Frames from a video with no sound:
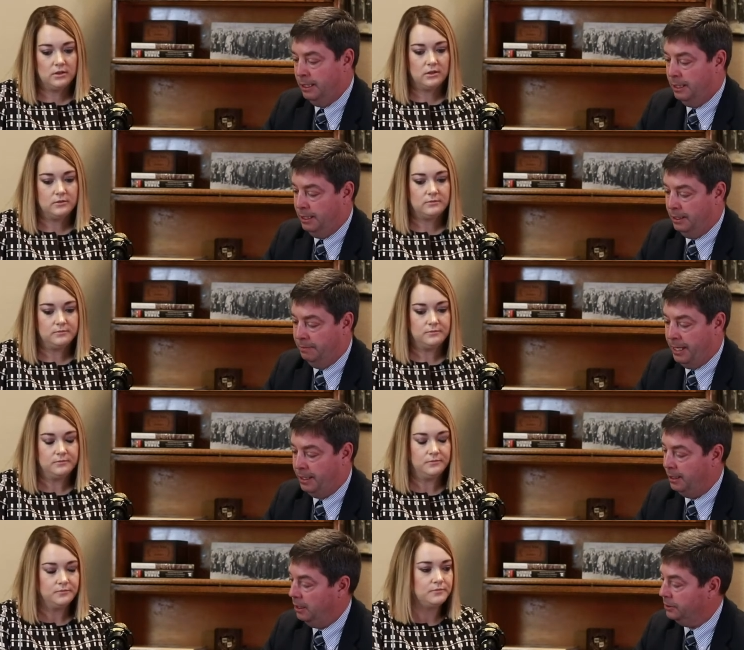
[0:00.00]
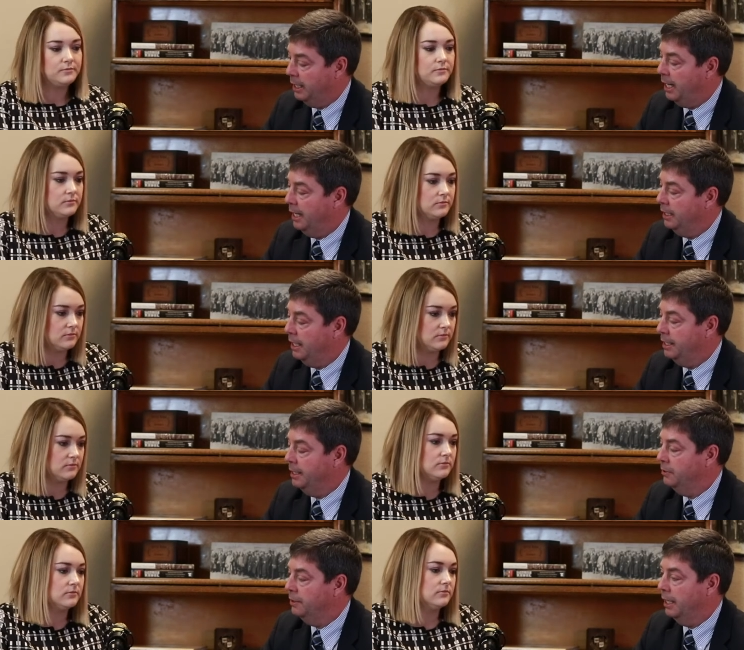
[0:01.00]
Speaker 1: um, out along the High Line.
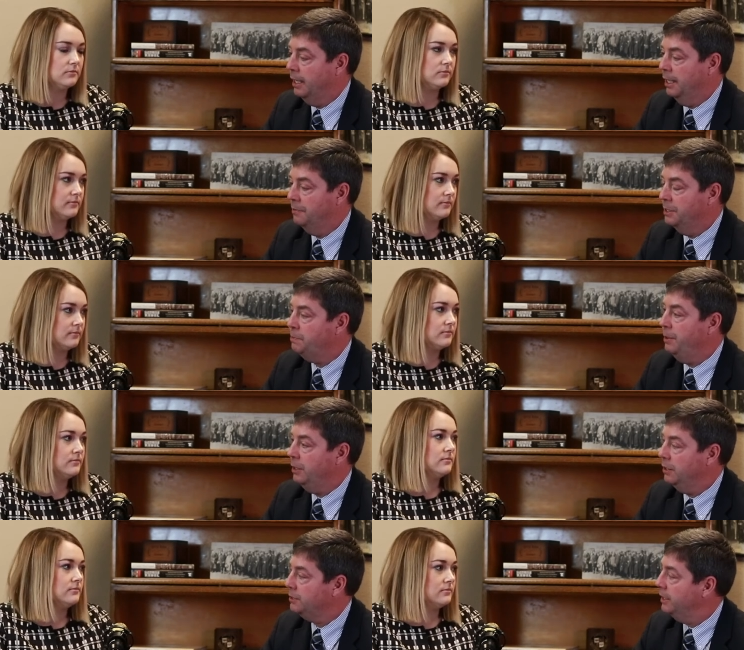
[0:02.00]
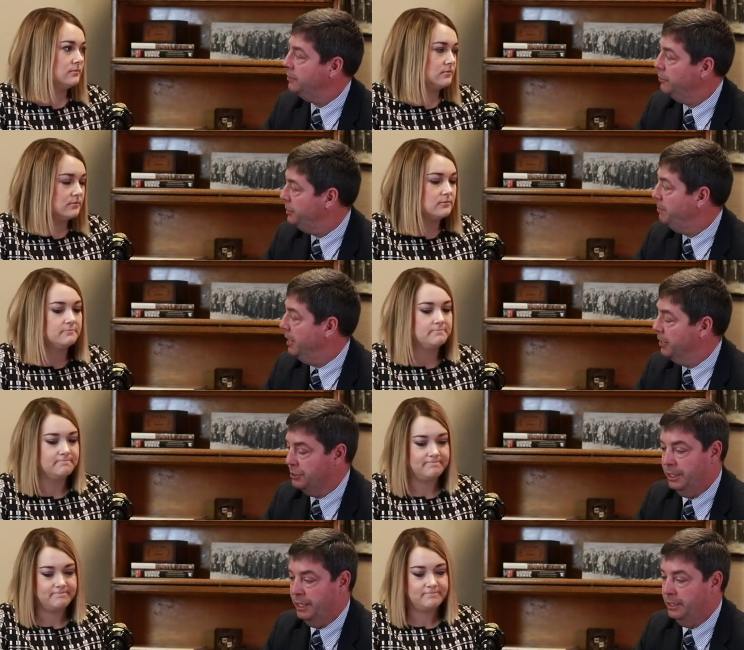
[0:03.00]
And uh, this bill looks at grizzly
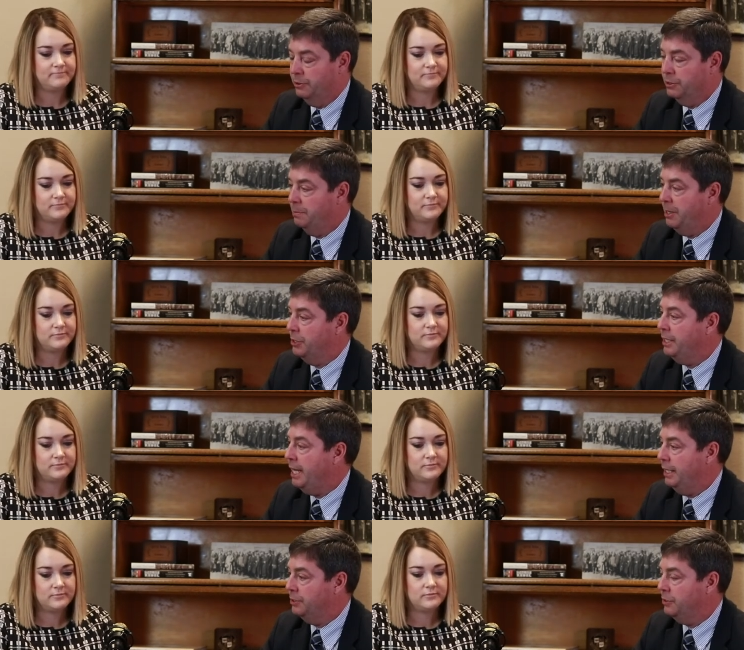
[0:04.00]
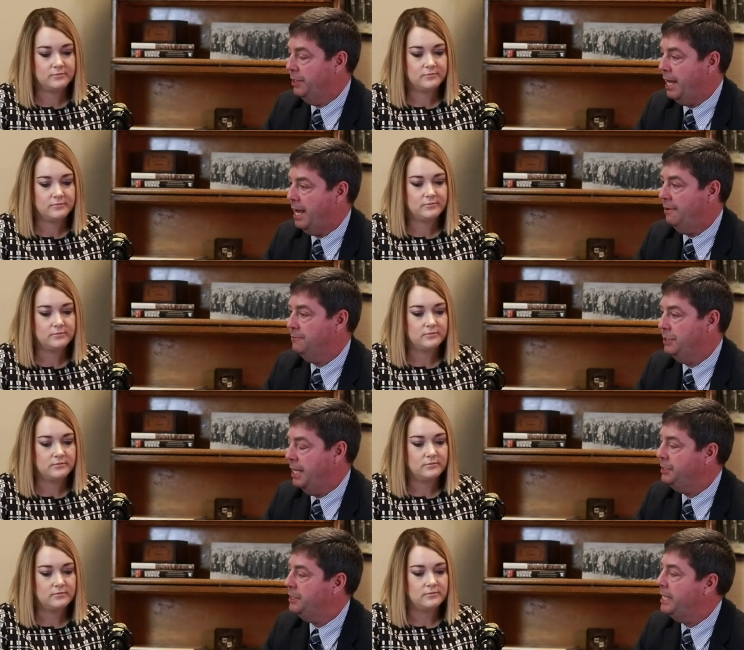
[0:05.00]
bears and grizzly bear take. So you have
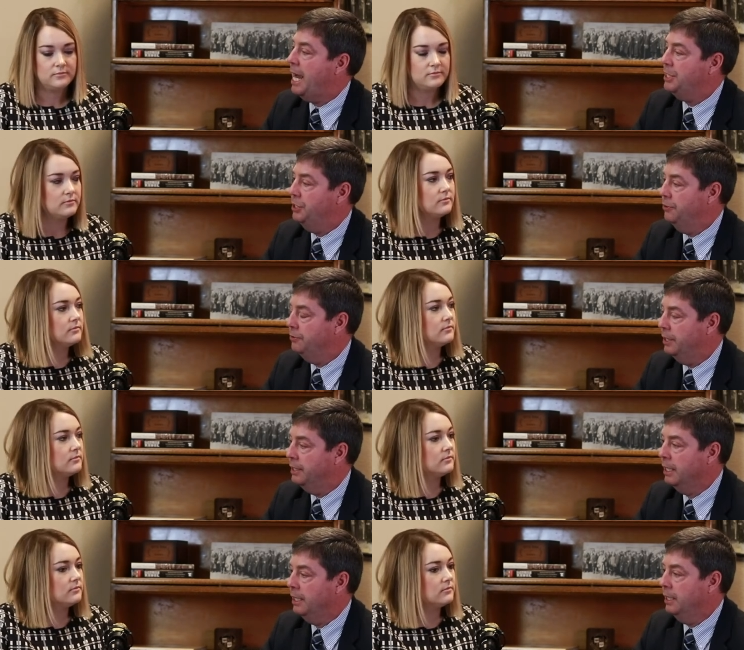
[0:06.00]
state statute that